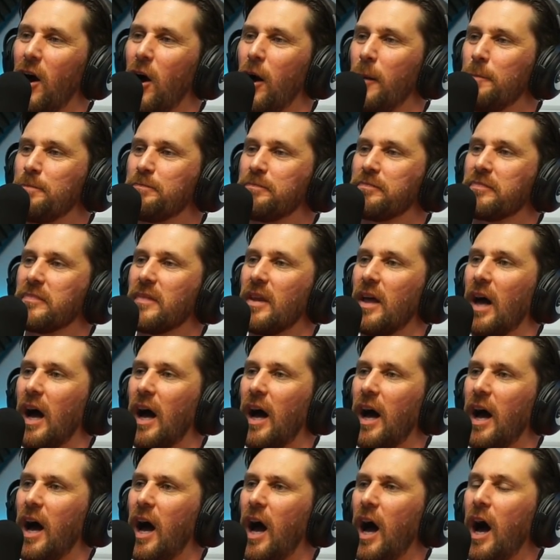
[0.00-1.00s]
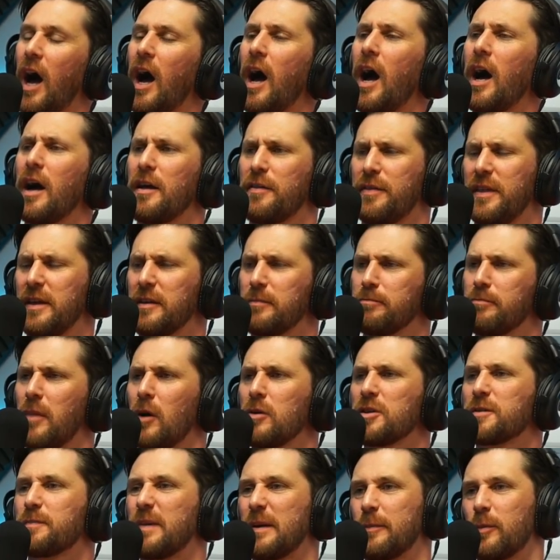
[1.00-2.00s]
um, I think
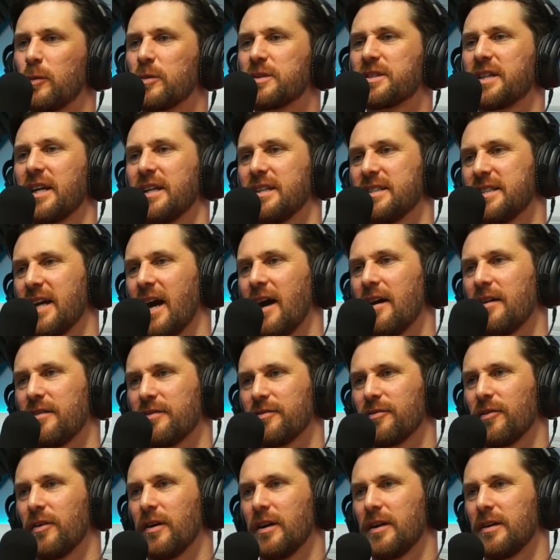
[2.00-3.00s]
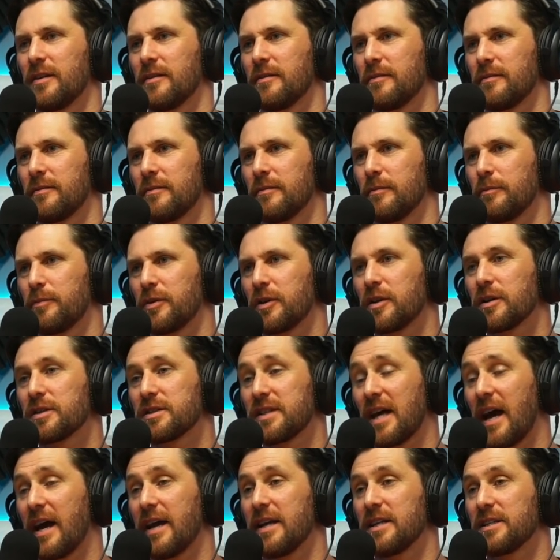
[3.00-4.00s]
most people would say death, right? Because
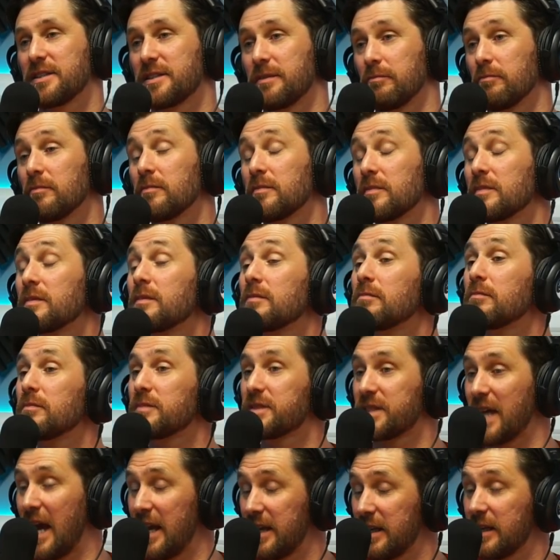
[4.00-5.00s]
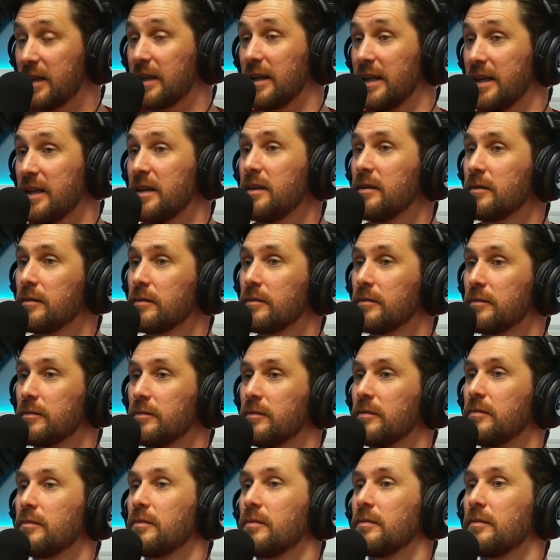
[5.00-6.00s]
that is technically,
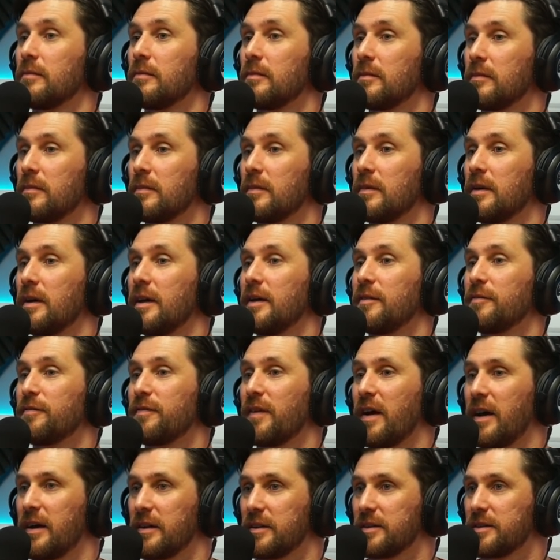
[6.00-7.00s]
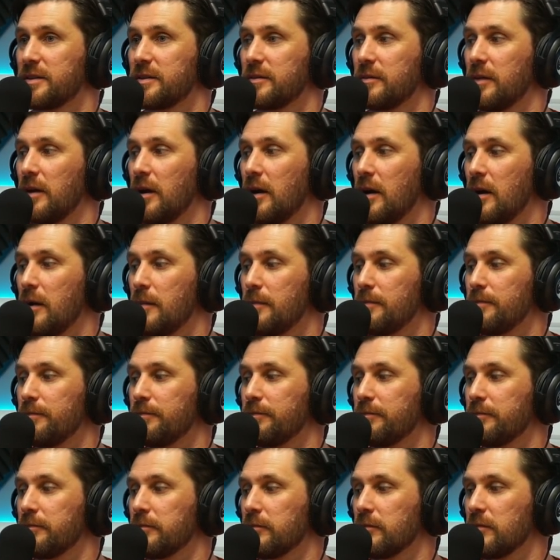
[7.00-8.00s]
in fact, um,
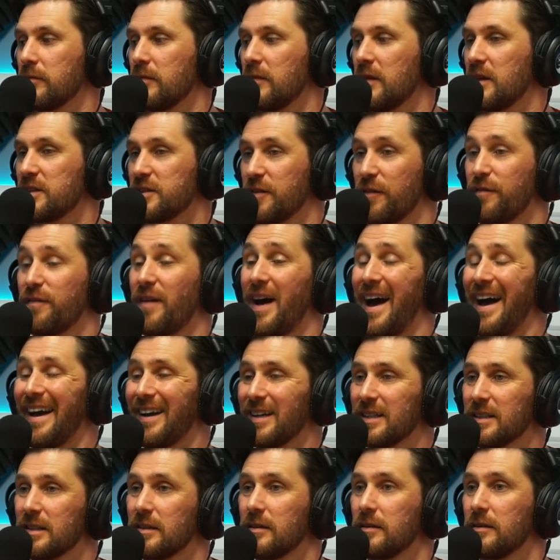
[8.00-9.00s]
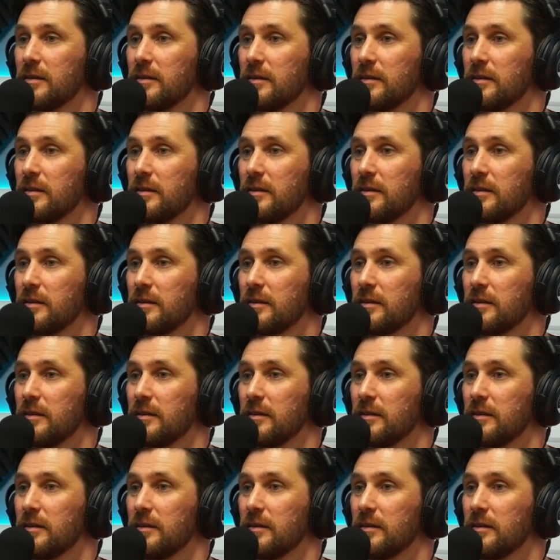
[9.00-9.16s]
it's a fact